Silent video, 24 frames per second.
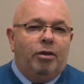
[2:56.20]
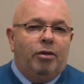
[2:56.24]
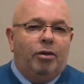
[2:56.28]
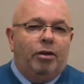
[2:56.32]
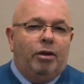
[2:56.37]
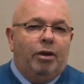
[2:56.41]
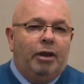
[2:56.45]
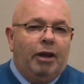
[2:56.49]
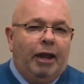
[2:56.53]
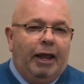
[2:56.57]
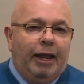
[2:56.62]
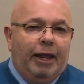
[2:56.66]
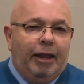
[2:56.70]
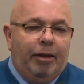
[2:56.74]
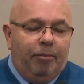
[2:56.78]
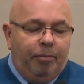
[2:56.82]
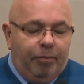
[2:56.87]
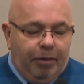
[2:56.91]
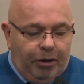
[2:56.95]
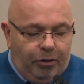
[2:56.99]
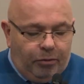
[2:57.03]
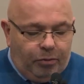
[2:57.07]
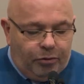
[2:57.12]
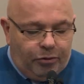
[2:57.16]
name
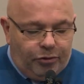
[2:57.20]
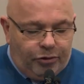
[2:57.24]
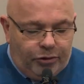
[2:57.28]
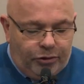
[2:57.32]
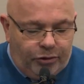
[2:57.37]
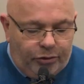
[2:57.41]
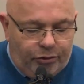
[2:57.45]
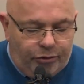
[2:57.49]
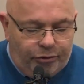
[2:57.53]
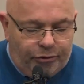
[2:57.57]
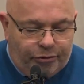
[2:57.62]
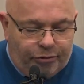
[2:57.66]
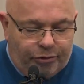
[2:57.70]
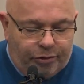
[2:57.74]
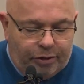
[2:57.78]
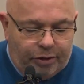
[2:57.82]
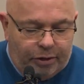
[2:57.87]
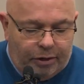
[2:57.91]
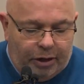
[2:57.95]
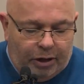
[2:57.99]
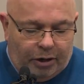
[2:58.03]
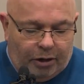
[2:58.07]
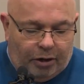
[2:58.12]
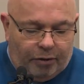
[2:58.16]
that was used
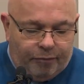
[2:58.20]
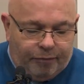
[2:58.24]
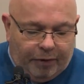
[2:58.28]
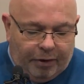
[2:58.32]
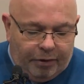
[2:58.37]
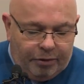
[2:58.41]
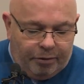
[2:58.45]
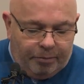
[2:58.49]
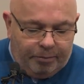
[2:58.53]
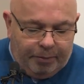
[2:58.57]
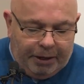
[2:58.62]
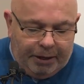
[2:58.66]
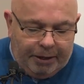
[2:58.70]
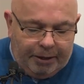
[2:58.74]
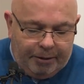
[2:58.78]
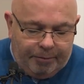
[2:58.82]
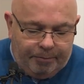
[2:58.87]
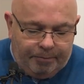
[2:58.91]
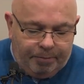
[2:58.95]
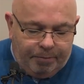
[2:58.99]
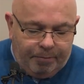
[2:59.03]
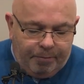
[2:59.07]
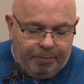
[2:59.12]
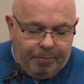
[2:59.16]
of other men.
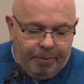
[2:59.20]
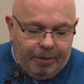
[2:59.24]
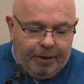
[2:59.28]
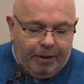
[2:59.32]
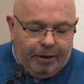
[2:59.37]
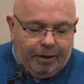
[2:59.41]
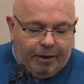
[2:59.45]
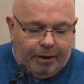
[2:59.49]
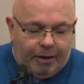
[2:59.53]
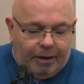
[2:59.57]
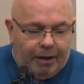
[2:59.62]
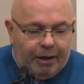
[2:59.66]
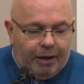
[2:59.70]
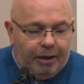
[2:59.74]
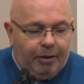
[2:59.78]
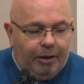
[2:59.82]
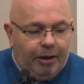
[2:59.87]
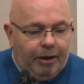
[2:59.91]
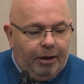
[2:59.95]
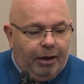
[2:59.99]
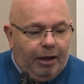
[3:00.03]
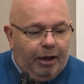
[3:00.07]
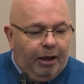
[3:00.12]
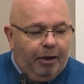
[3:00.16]

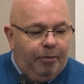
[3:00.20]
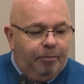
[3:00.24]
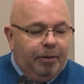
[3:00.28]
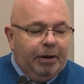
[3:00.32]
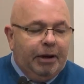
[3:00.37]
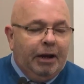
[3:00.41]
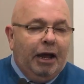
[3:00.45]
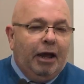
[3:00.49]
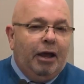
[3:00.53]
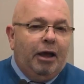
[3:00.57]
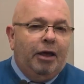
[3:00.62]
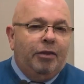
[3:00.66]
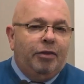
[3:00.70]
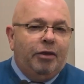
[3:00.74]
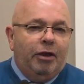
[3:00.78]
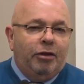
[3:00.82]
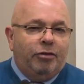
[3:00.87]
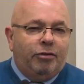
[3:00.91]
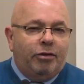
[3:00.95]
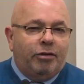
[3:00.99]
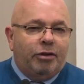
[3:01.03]
Uh, but now there's a